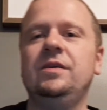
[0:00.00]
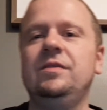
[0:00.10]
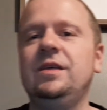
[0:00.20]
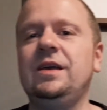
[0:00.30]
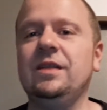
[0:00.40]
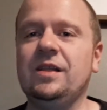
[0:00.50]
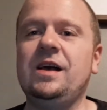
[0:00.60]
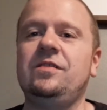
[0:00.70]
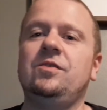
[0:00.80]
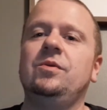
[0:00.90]
they can
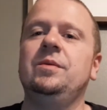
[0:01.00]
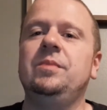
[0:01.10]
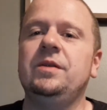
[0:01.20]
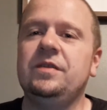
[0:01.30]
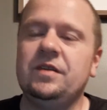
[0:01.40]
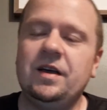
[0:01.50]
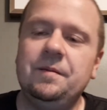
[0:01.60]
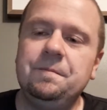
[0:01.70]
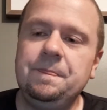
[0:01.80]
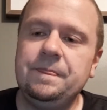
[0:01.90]
last quite a bit of
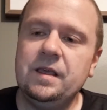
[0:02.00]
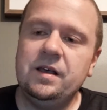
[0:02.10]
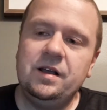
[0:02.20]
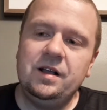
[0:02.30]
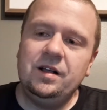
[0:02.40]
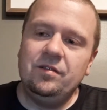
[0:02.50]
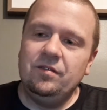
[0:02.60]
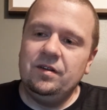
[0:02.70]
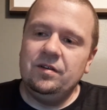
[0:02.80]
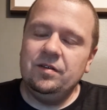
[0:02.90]
time.
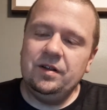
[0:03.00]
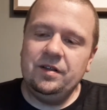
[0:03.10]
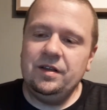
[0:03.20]
But